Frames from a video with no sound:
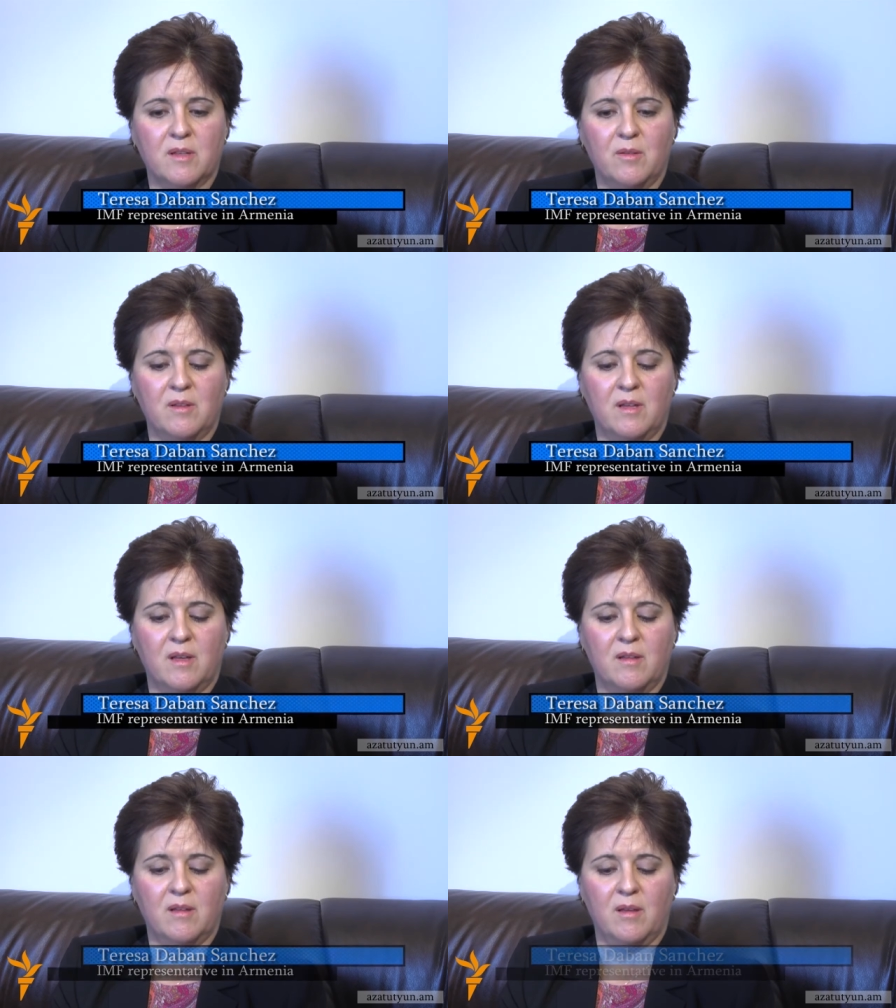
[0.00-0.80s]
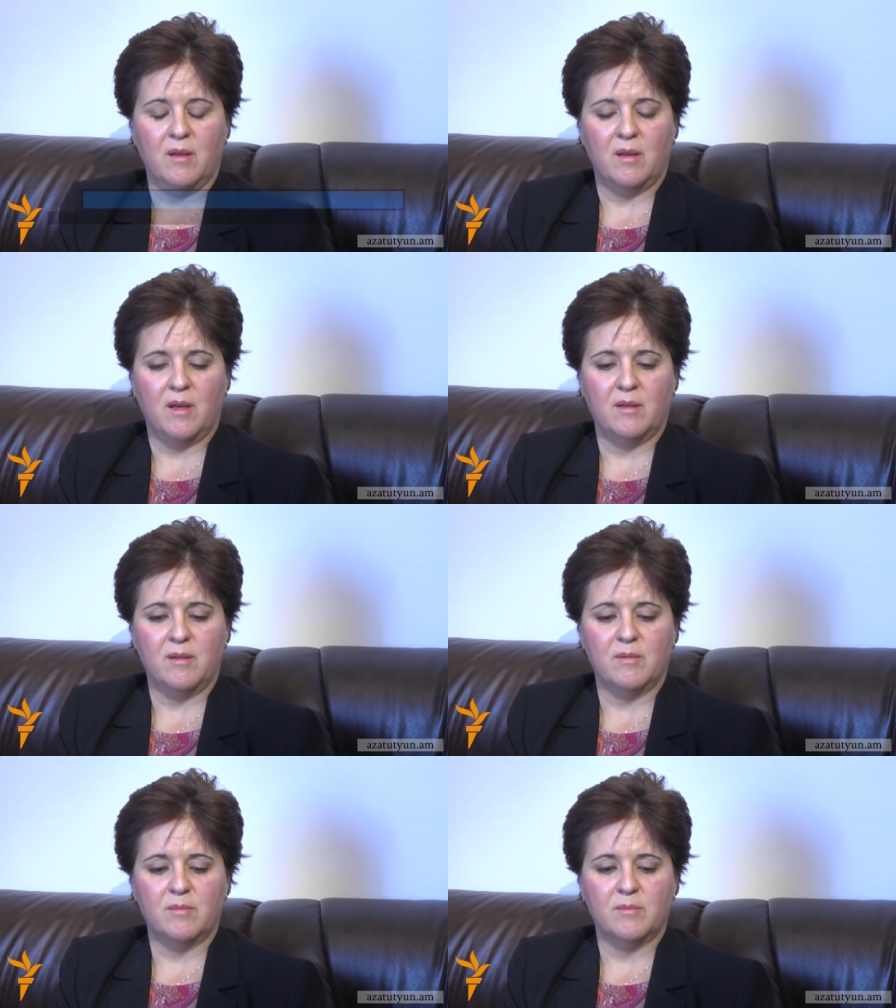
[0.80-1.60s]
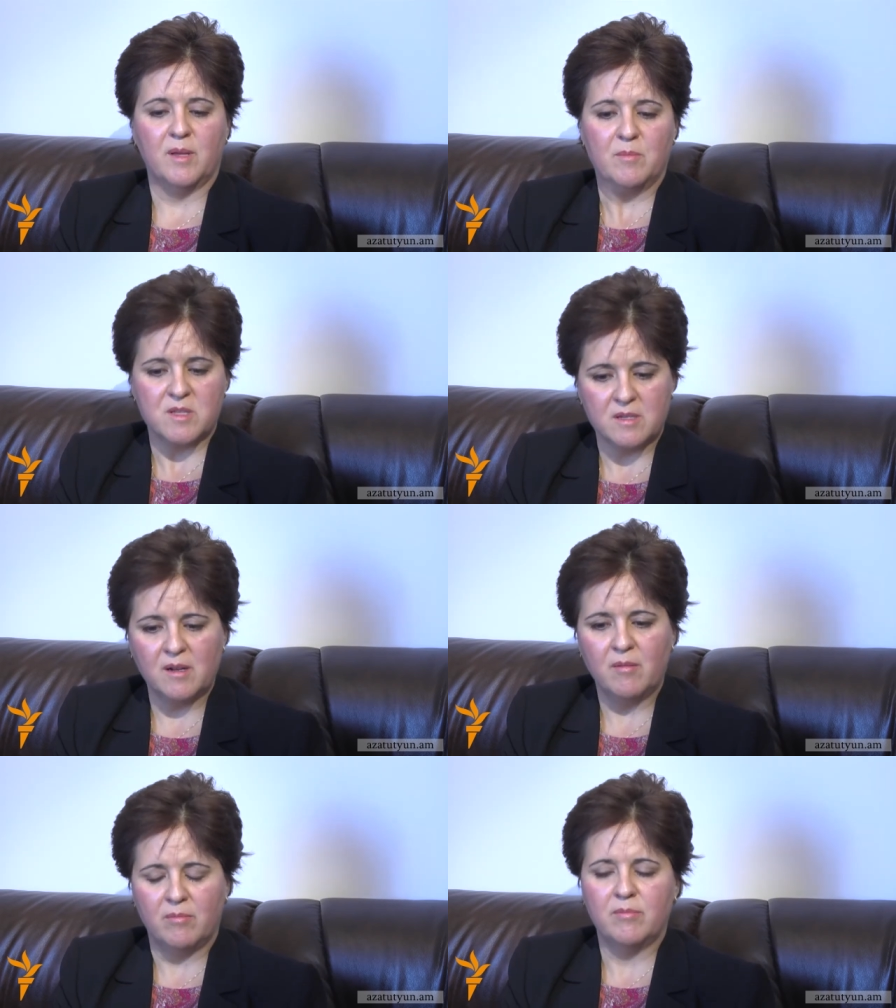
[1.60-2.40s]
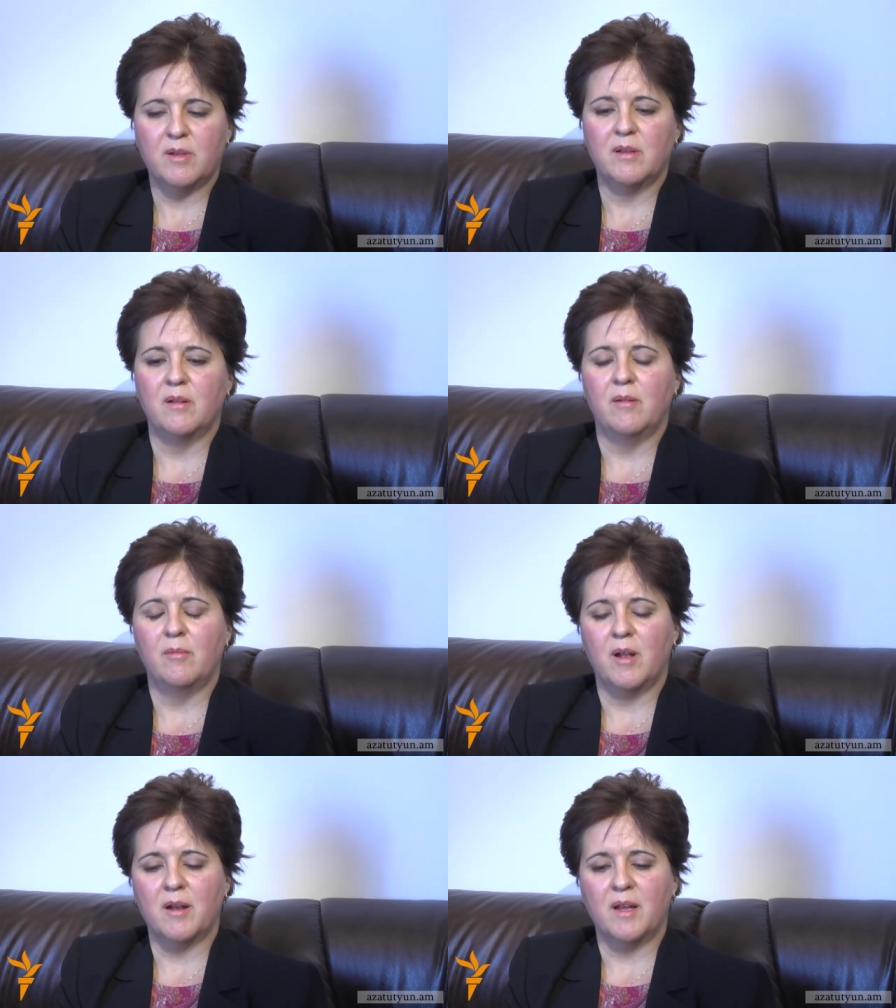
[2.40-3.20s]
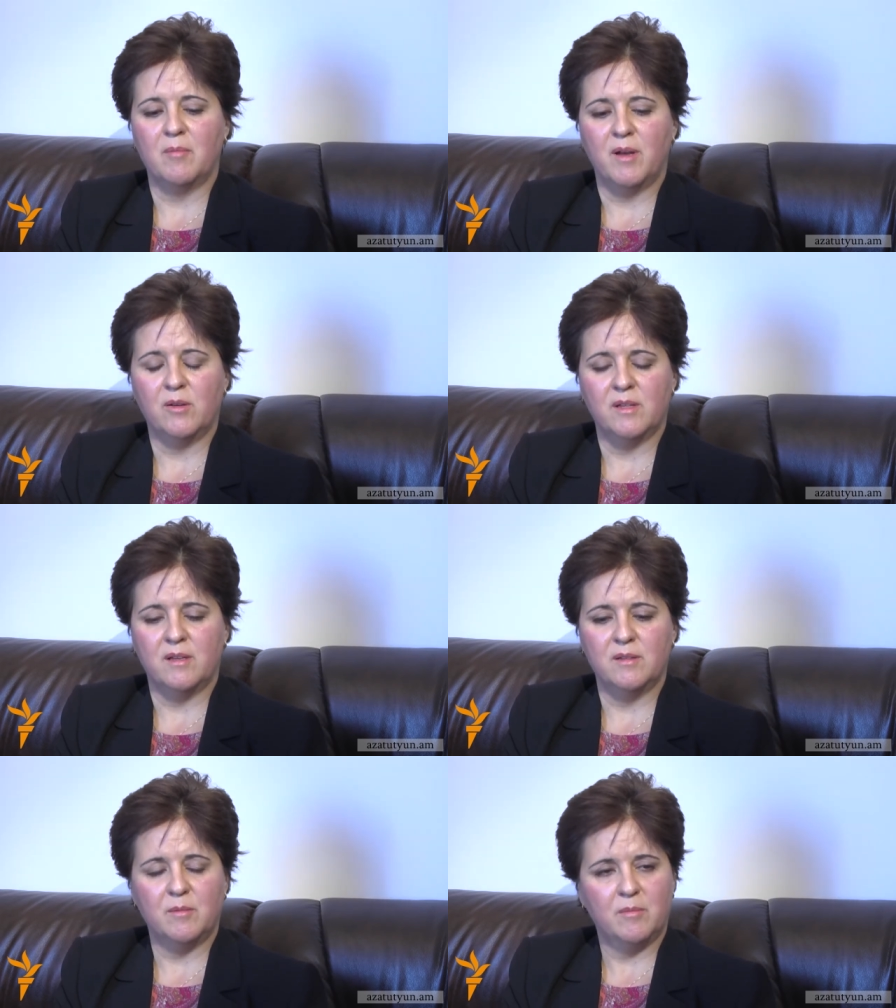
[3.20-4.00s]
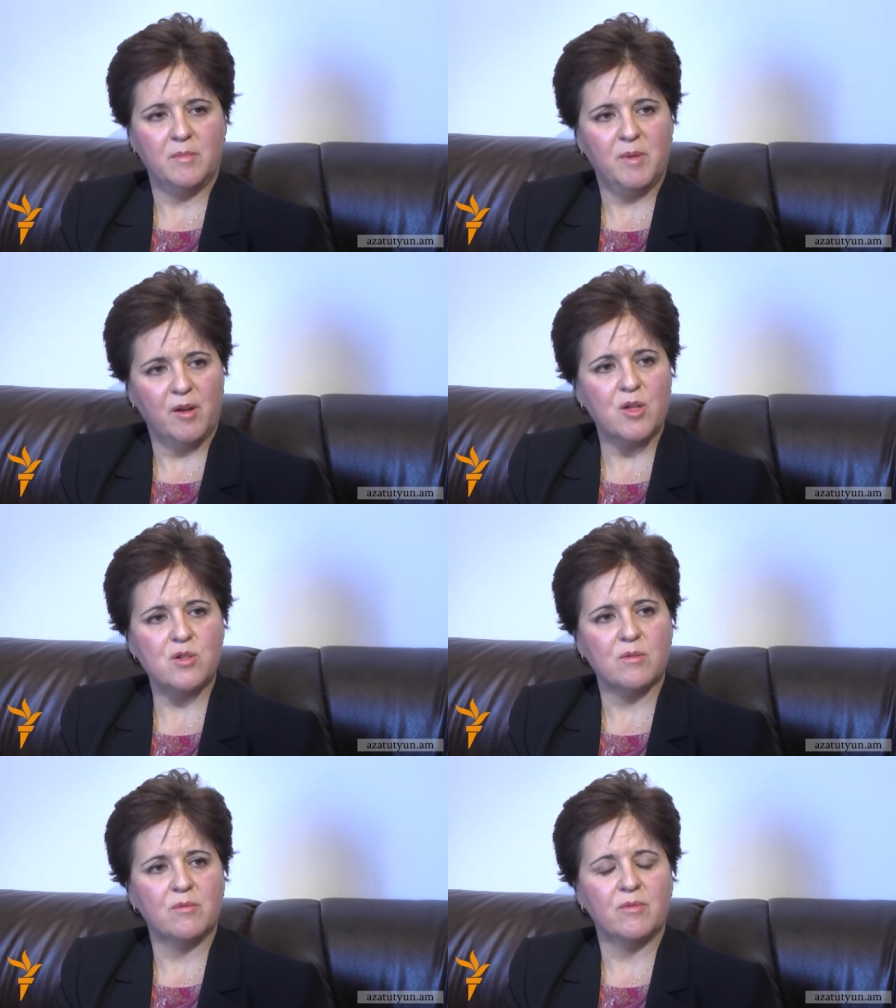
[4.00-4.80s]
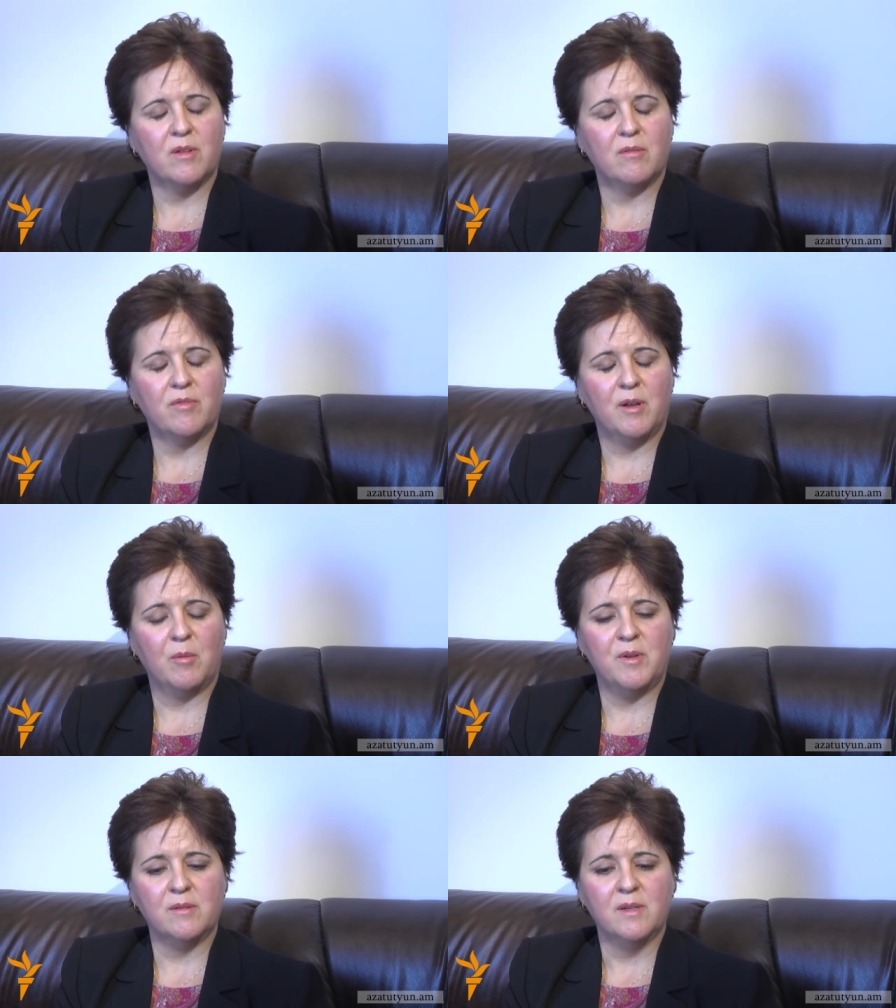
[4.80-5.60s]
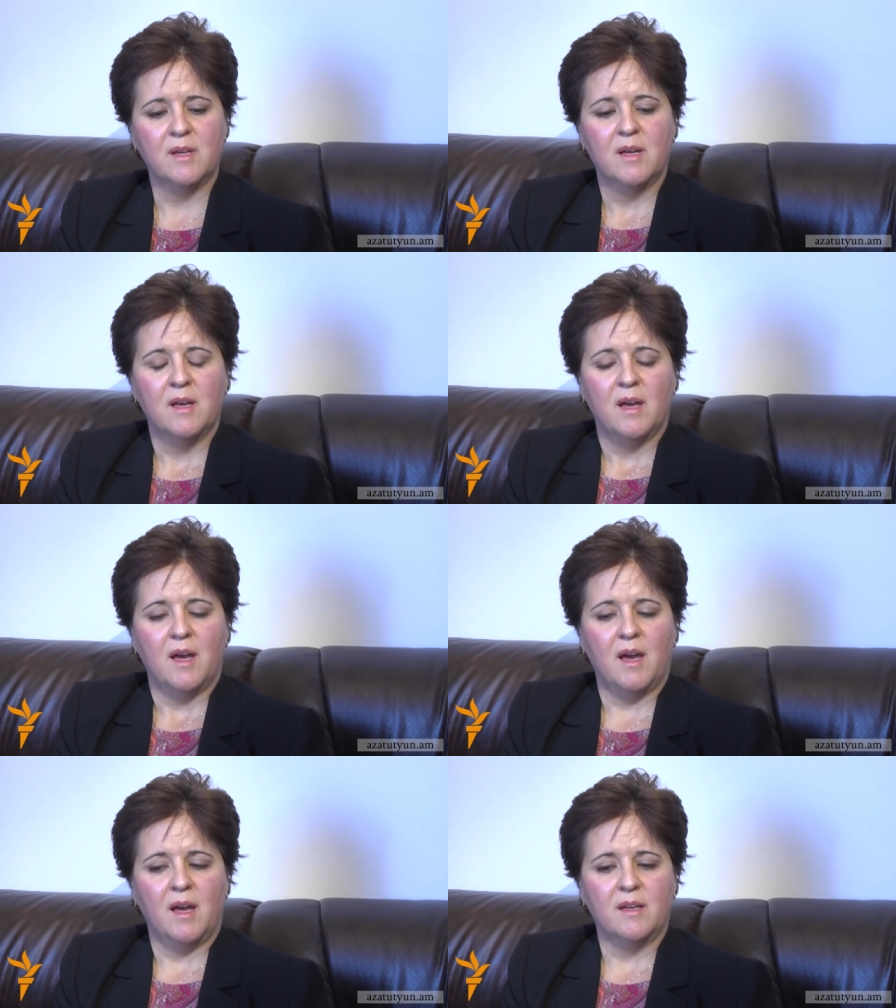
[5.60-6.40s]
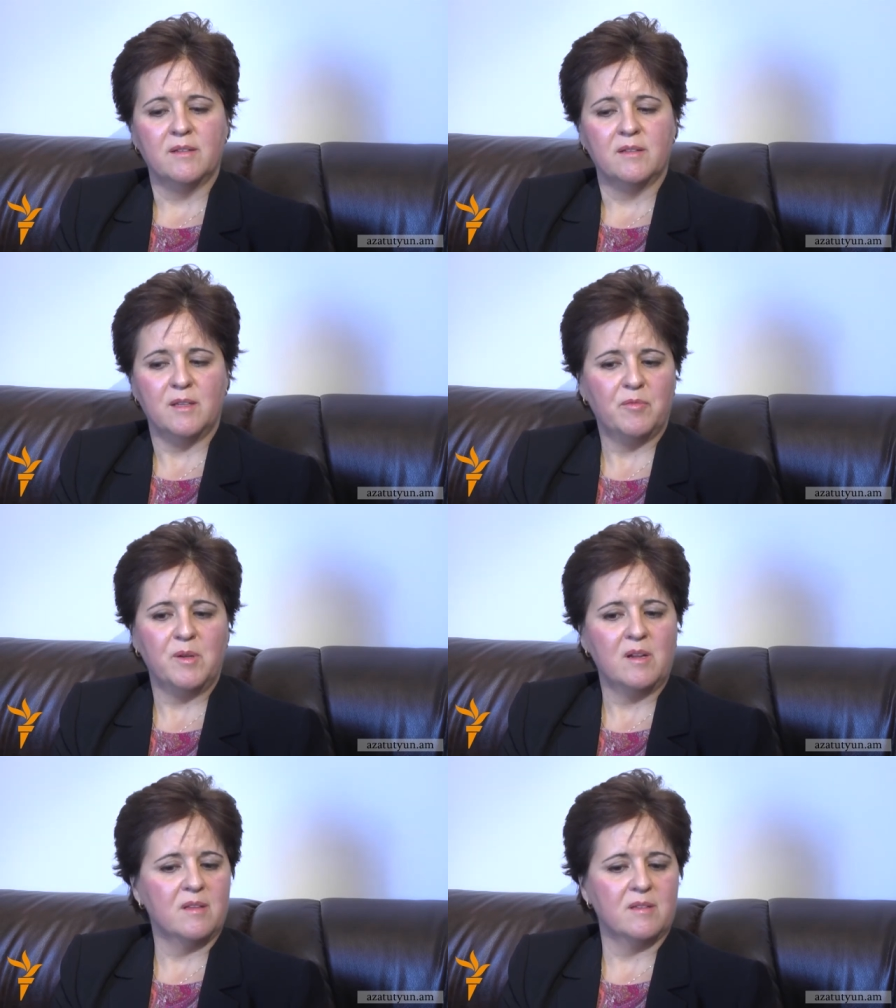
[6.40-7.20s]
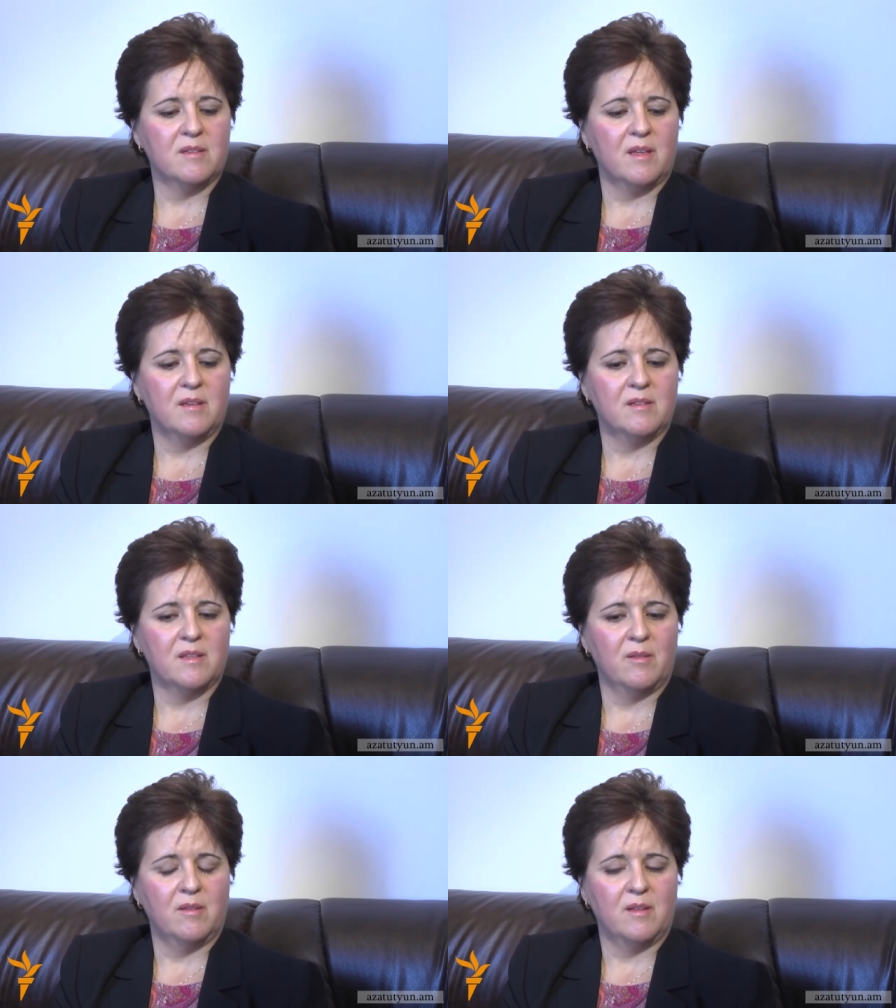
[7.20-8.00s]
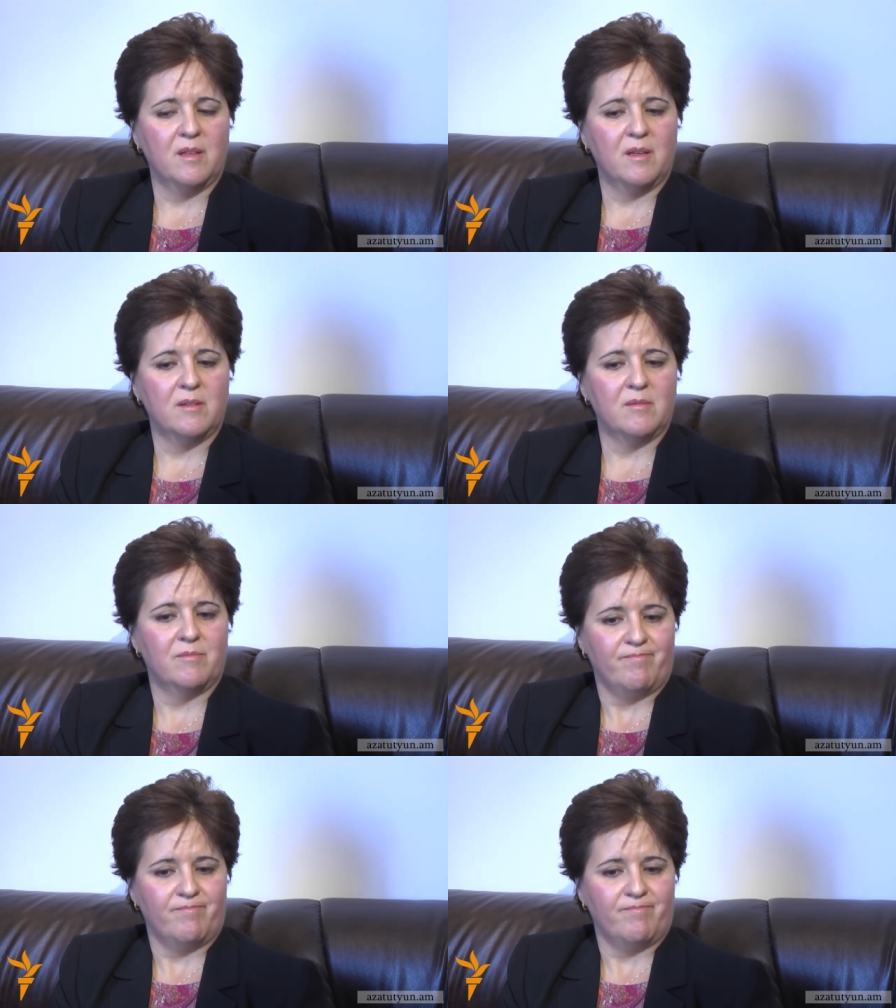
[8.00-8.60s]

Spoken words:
Something that I'm still learning about that, the migration phenomenon, and definitely is something that